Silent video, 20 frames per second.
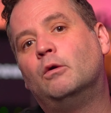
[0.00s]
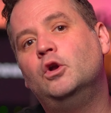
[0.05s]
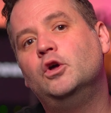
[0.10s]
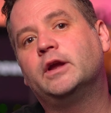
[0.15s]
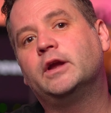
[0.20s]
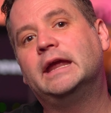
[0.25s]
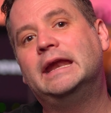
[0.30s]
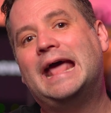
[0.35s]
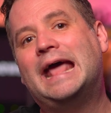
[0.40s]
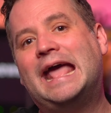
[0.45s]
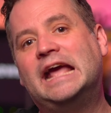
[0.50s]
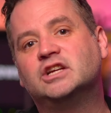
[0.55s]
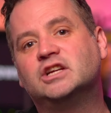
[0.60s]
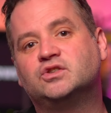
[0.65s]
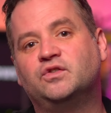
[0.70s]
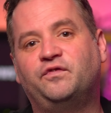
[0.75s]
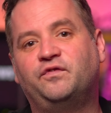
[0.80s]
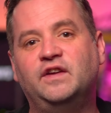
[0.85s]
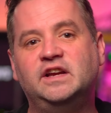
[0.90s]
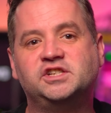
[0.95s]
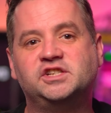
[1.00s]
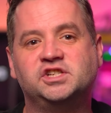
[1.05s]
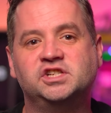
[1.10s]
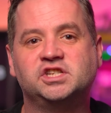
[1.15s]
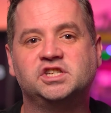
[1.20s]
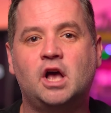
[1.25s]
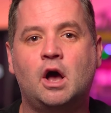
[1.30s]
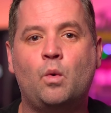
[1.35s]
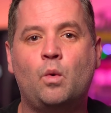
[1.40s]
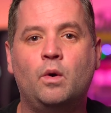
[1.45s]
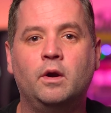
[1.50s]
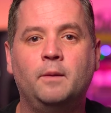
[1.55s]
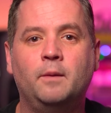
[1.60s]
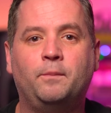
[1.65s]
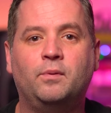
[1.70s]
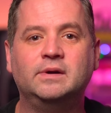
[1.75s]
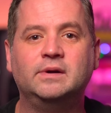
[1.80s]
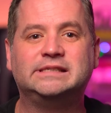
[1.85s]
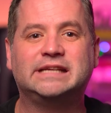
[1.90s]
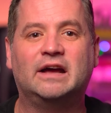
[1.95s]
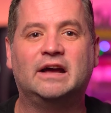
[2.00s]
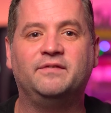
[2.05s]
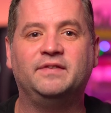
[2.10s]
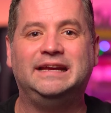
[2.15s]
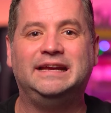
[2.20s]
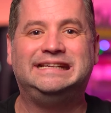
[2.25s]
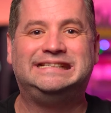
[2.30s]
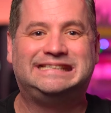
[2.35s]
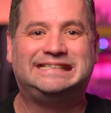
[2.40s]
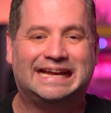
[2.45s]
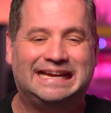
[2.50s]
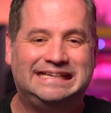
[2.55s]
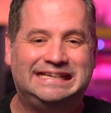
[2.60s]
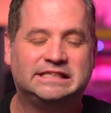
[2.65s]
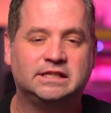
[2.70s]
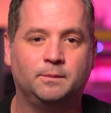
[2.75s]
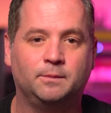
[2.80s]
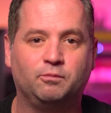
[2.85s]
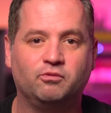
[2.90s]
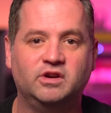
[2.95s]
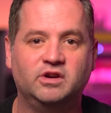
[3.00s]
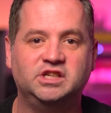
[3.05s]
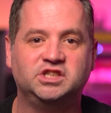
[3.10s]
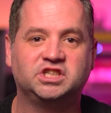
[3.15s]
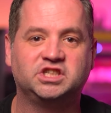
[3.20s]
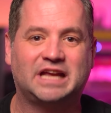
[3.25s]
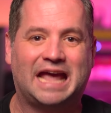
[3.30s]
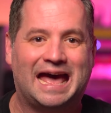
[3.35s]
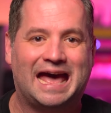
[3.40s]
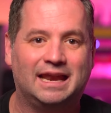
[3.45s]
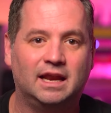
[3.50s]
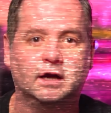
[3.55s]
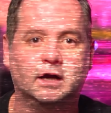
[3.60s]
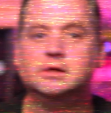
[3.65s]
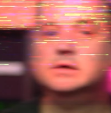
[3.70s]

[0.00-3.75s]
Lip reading: looking at extra features, I want to point out the data breach scanner.